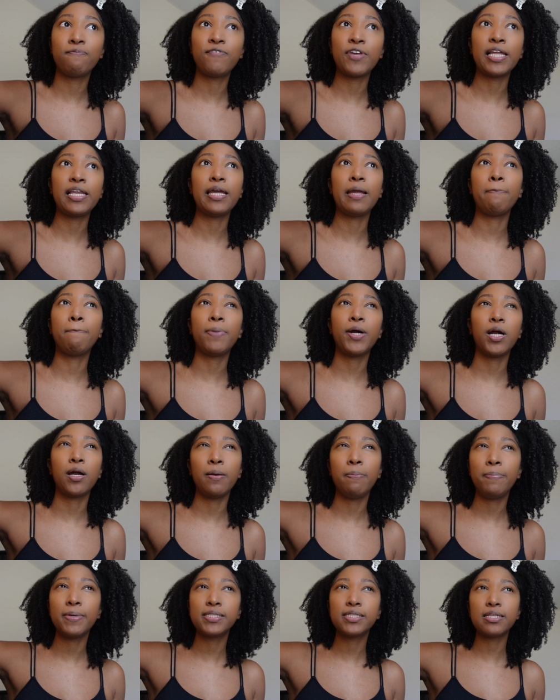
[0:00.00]
feeling
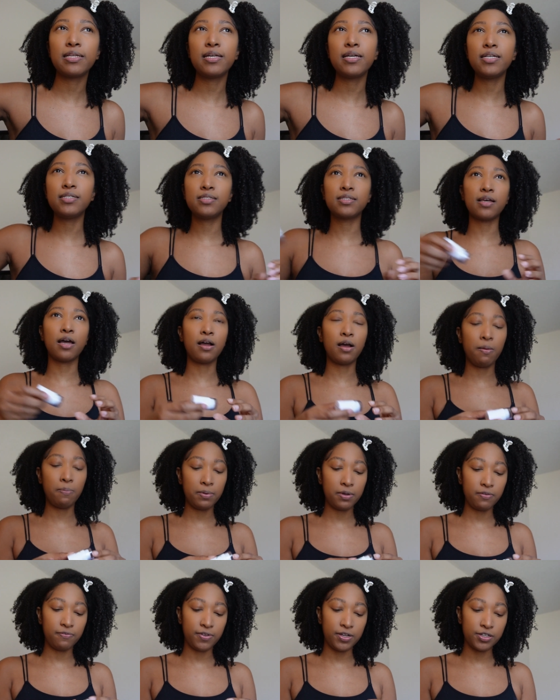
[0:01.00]
purposeless a
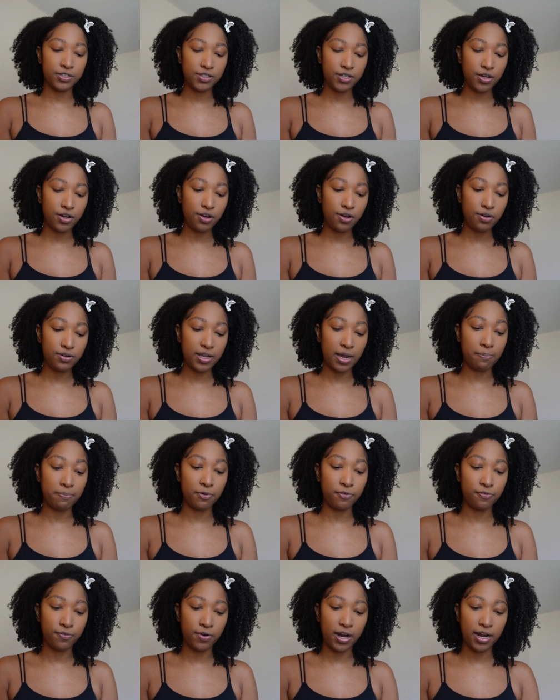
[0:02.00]
couple of years ago, like
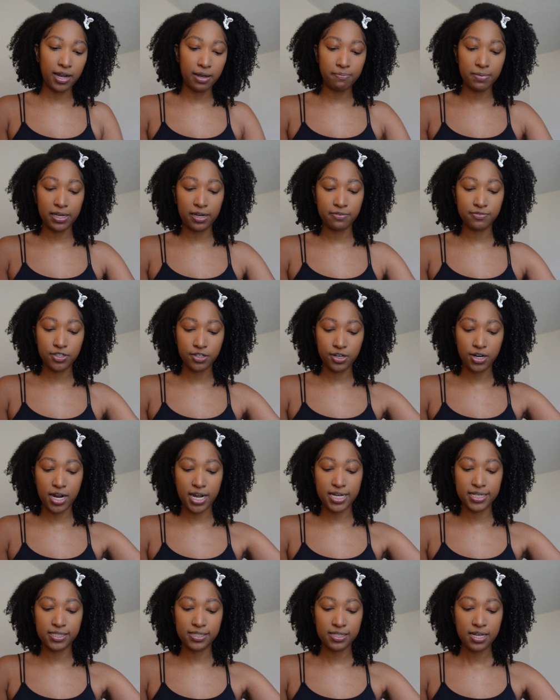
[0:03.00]
before I gave my life to
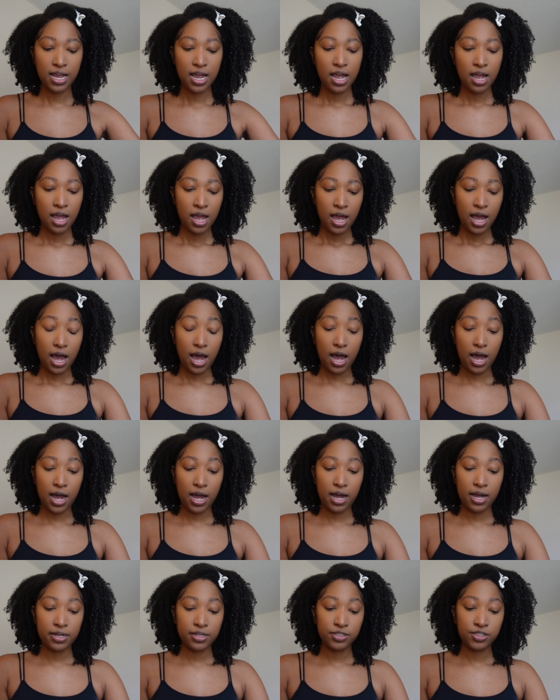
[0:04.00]
Christ,
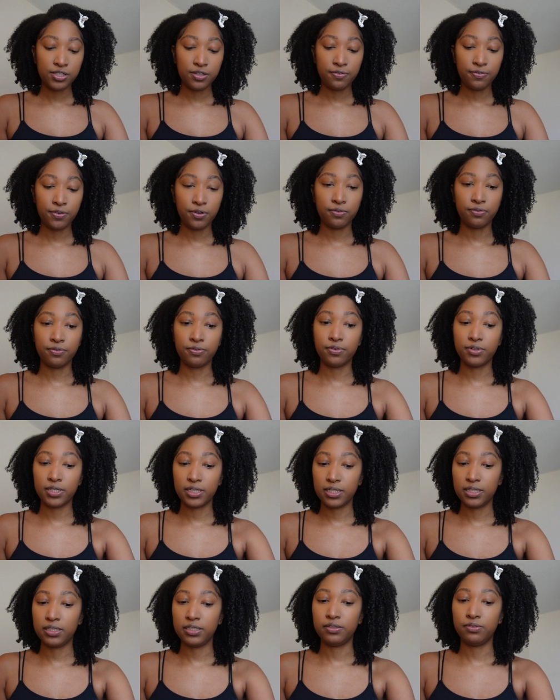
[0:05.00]
I used to feel
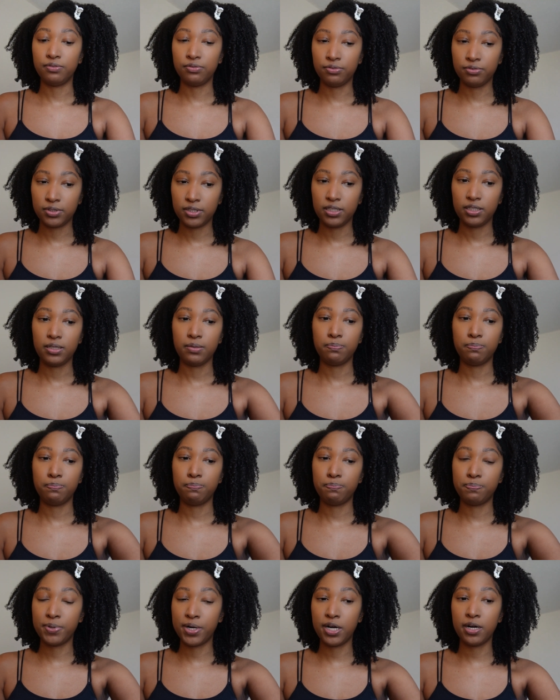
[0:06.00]
really, really
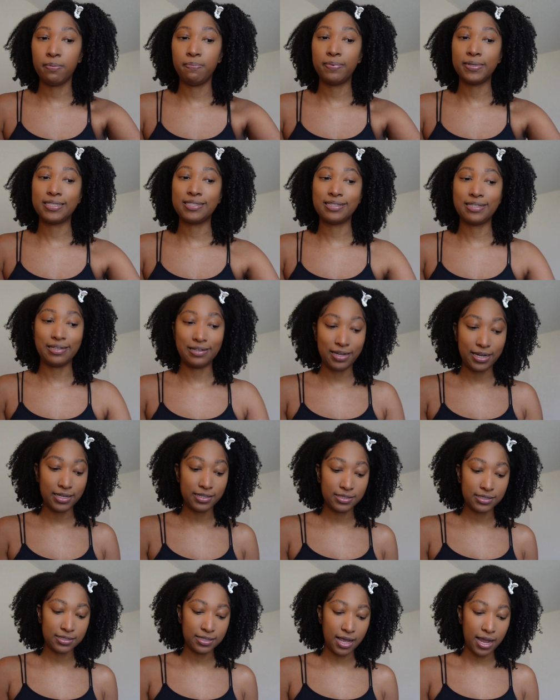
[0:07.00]

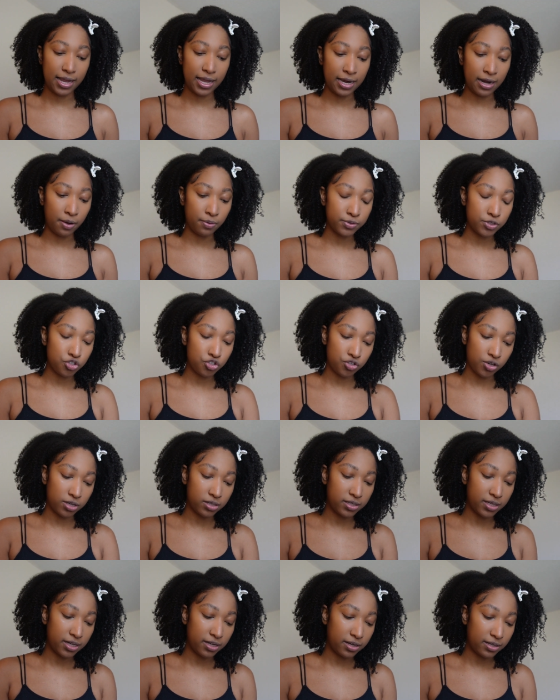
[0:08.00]
purposeless. Like, and I was
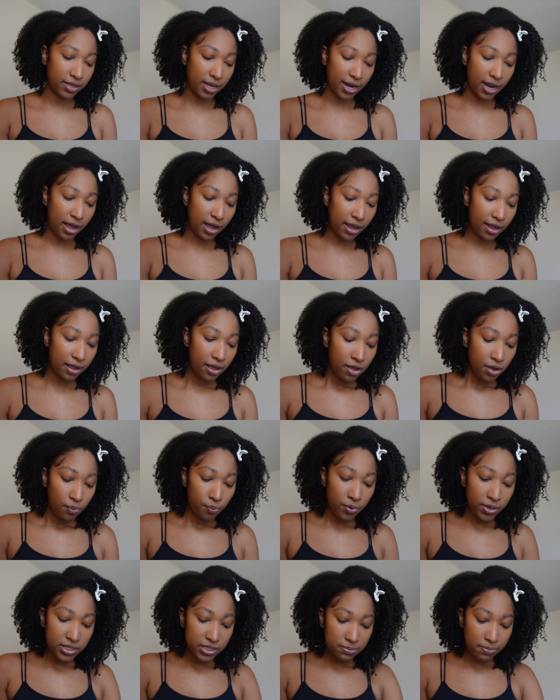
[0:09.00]
struggling on like, I,
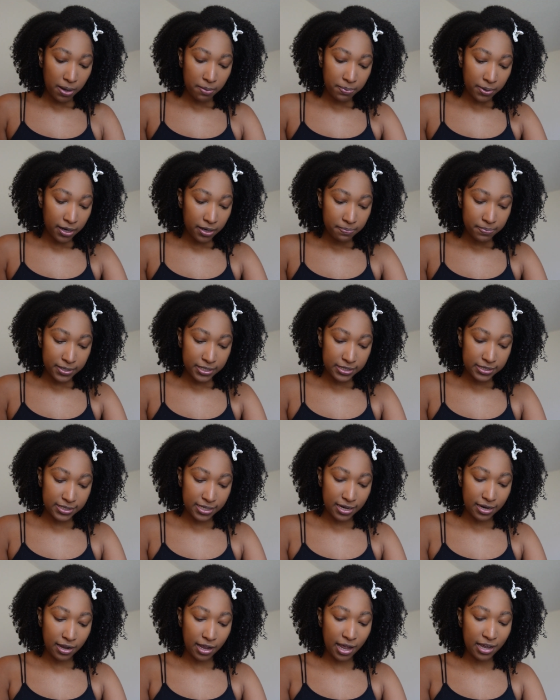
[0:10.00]
what is my purpose?
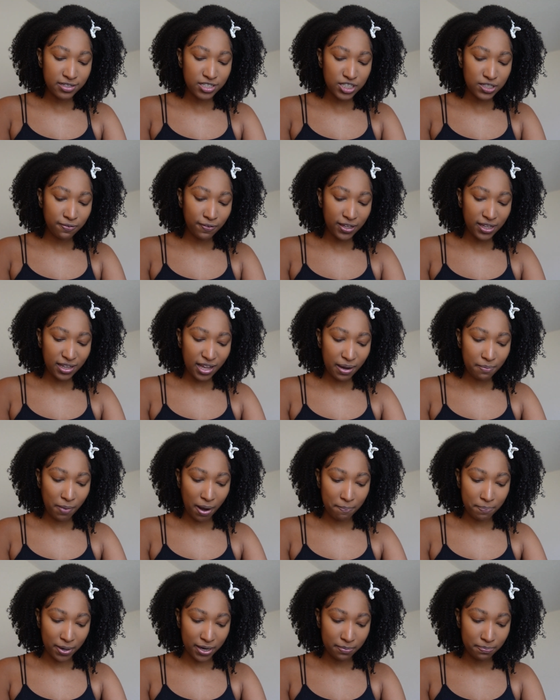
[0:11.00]
And, and just feeling like
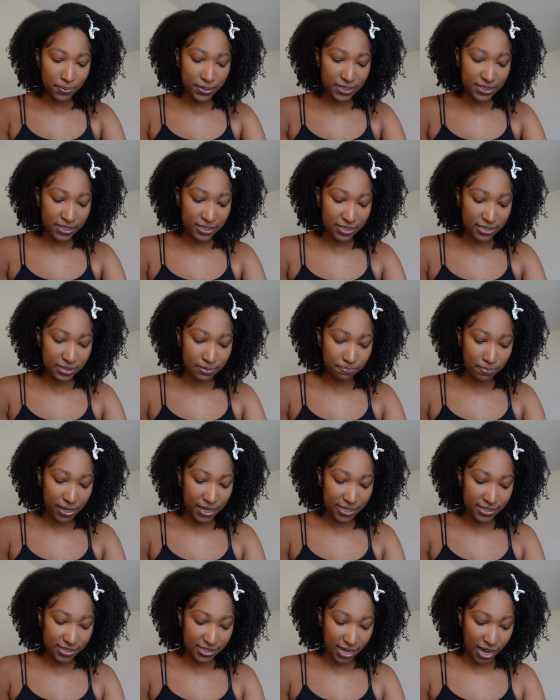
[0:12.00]
my purpose is
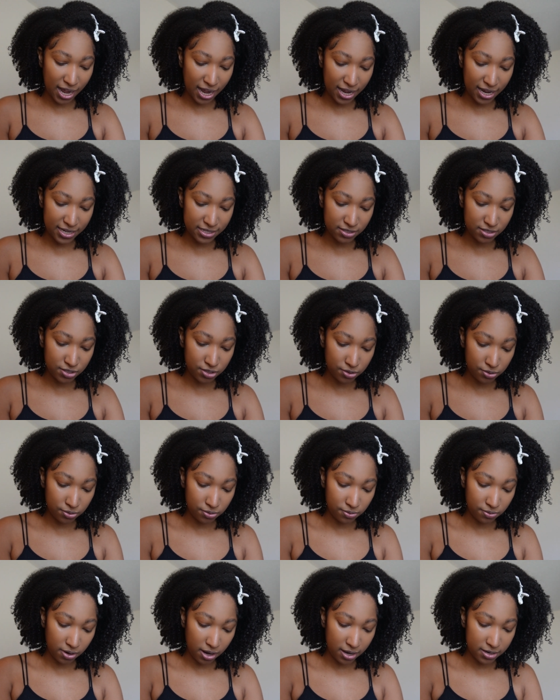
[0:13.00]
being tied
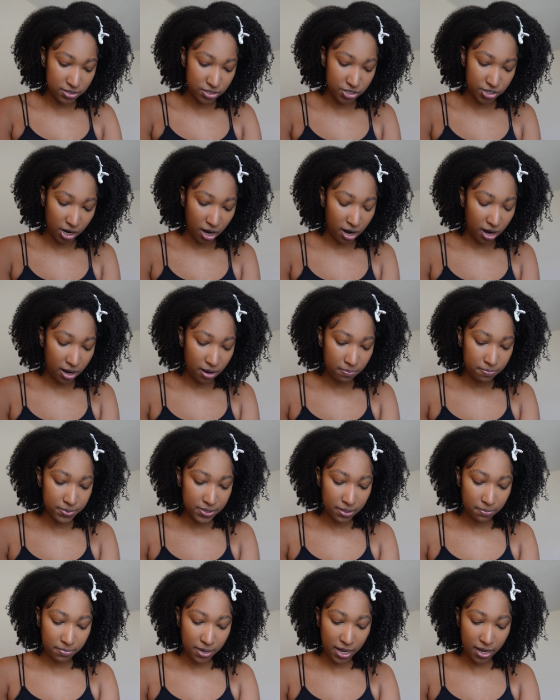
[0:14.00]
to a job
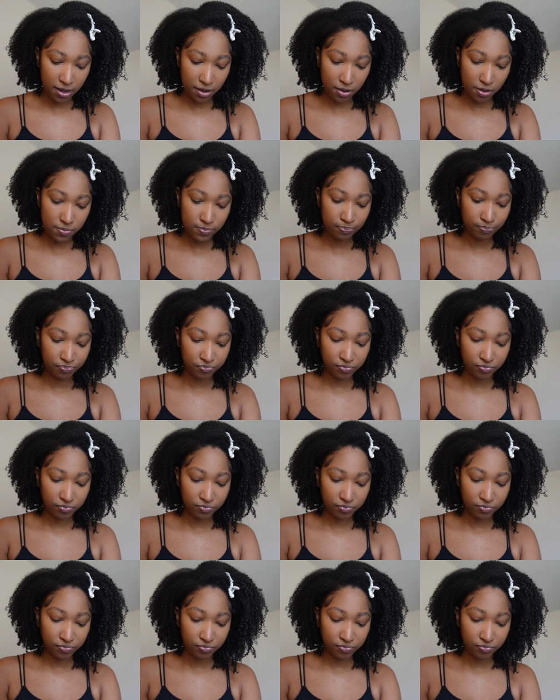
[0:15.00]
somehow.